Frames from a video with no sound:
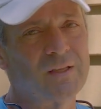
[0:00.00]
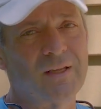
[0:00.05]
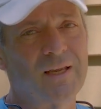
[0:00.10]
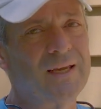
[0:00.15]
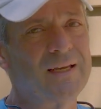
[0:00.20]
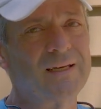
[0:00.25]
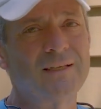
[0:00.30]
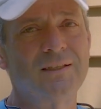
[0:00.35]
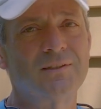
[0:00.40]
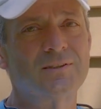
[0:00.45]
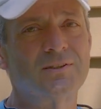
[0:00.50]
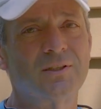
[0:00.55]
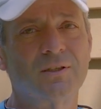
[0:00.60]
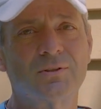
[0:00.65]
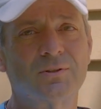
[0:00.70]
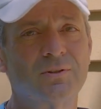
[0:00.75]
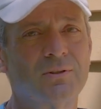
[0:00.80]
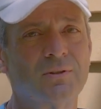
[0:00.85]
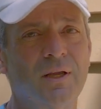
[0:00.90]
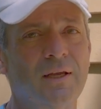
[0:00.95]
80s
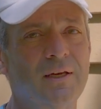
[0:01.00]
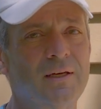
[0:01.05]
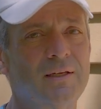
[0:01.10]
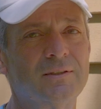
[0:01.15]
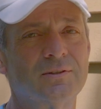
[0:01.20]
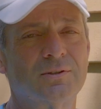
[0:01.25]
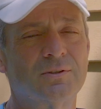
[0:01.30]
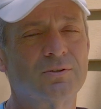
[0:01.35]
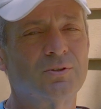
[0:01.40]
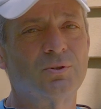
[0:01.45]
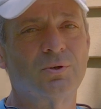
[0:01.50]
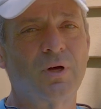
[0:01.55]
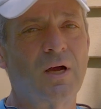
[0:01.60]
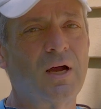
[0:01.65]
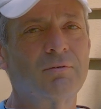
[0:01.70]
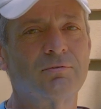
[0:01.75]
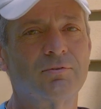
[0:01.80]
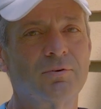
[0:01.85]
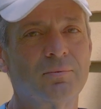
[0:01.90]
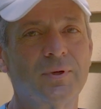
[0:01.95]
are too
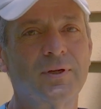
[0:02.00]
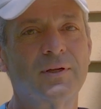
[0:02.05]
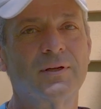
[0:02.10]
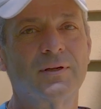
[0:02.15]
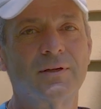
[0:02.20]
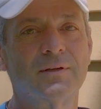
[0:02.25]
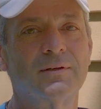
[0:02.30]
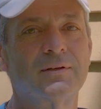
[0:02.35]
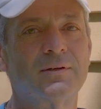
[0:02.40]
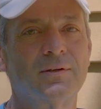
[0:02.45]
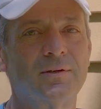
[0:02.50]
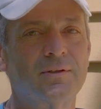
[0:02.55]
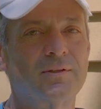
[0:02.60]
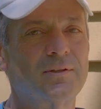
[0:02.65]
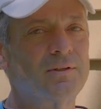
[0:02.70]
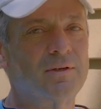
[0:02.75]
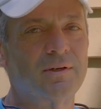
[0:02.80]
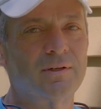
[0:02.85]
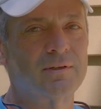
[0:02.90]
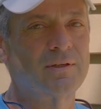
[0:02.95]
hot for me, and
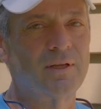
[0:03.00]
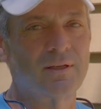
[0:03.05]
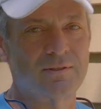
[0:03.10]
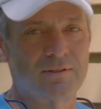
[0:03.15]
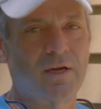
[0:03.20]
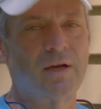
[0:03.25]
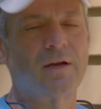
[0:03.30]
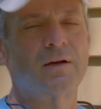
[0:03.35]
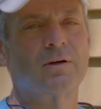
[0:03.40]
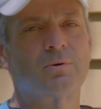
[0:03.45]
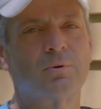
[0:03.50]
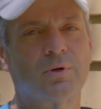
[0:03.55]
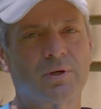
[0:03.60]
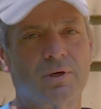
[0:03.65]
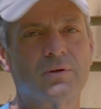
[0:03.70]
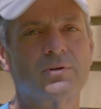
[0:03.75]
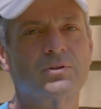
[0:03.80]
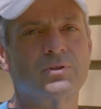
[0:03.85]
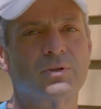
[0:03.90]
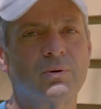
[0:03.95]
you get tired
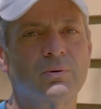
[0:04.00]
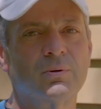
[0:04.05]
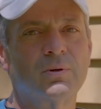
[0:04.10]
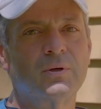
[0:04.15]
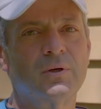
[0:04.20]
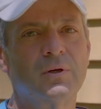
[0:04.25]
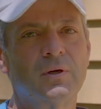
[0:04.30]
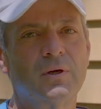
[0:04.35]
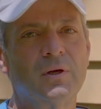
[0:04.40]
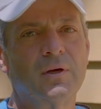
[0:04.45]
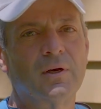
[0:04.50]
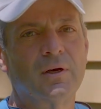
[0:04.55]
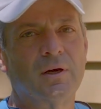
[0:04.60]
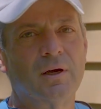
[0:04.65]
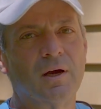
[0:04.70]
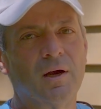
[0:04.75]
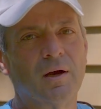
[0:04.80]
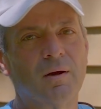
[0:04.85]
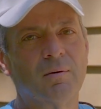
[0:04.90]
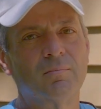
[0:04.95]
quicker. So
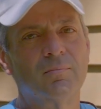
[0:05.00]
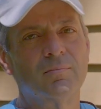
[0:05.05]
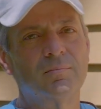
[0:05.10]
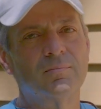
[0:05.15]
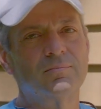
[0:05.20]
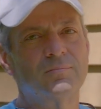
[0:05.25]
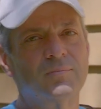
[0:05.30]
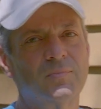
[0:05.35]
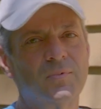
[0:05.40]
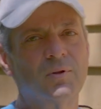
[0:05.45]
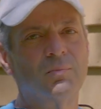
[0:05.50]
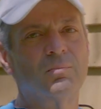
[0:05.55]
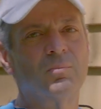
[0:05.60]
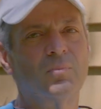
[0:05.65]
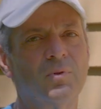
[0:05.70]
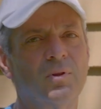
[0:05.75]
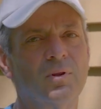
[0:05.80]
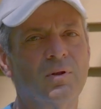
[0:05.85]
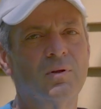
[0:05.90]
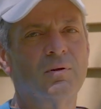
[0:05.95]

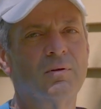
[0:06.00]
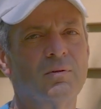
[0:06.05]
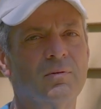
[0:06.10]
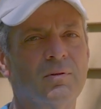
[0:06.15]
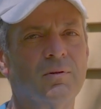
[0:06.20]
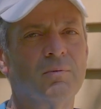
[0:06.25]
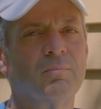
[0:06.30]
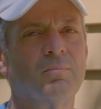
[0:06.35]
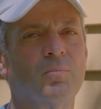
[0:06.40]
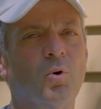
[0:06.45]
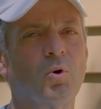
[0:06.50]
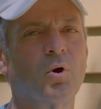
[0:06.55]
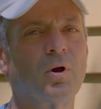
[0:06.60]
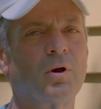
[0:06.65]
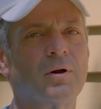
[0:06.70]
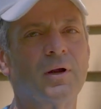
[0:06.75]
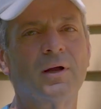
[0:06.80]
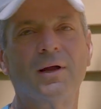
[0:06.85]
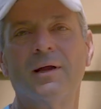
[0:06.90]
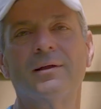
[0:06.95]
the
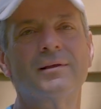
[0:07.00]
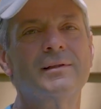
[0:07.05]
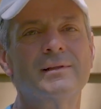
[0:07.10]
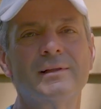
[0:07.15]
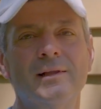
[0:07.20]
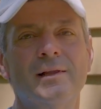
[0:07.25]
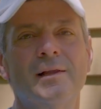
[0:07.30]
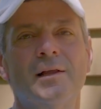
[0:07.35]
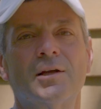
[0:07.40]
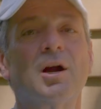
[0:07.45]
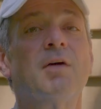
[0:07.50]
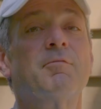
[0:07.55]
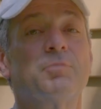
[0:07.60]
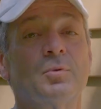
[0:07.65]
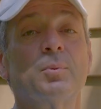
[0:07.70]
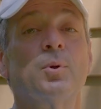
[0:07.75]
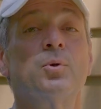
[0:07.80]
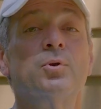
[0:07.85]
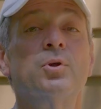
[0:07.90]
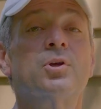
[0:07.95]
more
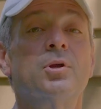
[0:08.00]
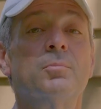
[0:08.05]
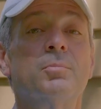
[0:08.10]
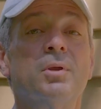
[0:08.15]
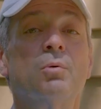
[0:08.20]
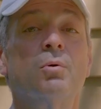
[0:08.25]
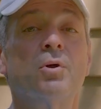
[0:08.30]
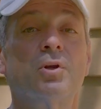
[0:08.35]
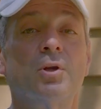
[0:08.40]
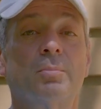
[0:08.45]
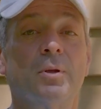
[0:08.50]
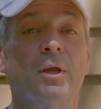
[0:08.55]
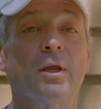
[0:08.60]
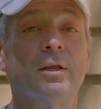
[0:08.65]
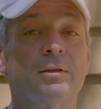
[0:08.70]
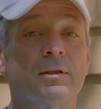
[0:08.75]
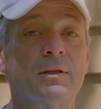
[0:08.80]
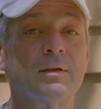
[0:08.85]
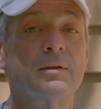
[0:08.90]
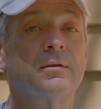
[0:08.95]
comfortable you can be when you're
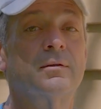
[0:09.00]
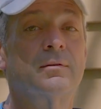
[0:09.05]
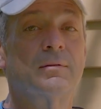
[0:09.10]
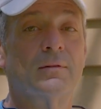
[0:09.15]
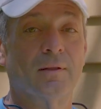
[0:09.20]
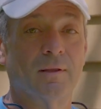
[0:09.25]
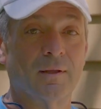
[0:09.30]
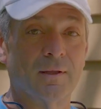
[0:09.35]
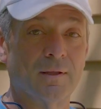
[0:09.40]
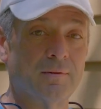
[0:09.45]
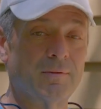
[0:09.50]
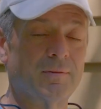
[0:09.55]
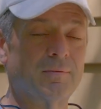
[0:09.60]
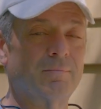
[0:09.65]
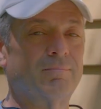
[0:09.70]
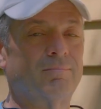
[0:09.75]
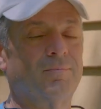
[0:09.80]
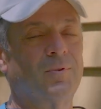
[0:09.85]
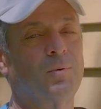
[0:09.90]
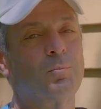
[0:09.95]
painting, the
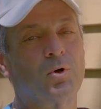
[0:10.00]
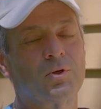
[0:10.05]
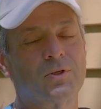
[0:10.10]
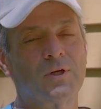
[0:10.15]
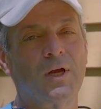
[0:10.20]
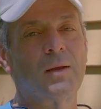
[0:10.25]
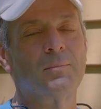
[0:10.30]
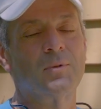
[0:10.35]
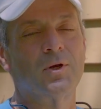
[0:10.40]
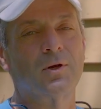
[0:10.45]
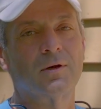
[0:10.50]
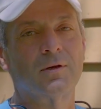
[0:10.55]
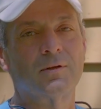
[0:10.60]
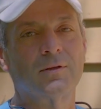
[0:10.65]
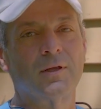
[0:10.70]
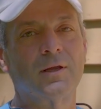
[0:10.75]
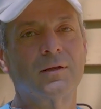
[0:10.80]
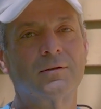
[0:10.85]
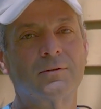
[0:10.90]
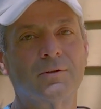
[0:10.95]
more time you're going to
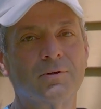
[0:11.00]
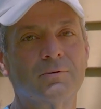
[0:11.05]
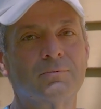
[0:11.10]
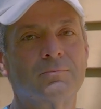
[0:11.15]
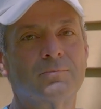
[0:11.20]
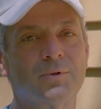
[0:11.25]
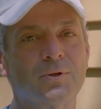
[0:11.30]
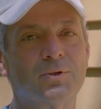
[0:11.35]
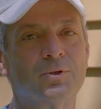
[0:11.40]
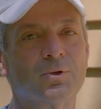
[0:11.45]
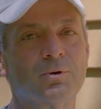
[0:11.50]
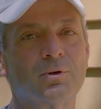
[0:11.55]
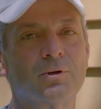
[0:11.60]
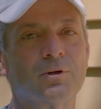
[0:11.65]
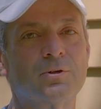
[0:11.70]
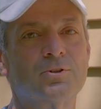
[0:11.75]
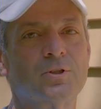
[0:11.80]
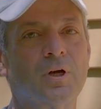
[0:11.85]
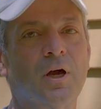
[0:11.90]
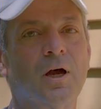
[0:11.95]
take to do a
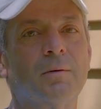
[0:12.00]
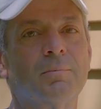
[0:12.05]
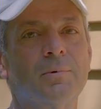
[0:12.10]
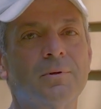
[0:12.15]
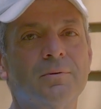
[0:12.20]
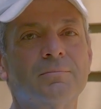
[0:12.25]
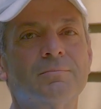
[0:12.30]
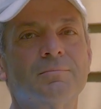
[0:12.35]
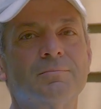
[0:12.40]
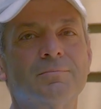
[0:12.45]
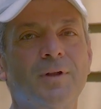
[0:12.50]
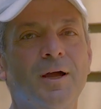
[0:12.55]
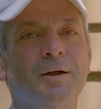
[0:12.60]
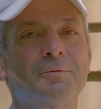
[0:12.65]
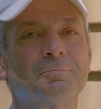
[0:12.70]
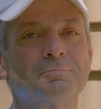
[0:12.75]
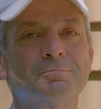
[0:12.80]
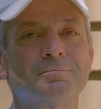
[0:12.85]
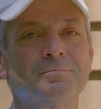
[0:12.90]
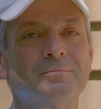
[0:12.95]
good job and not
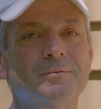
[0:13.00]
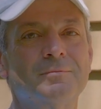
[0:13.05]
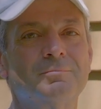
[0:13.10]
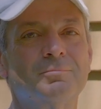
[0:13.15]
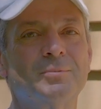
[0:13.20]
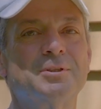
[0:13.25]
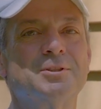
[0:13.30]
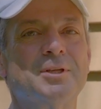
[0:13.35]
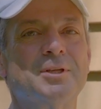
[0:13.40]
be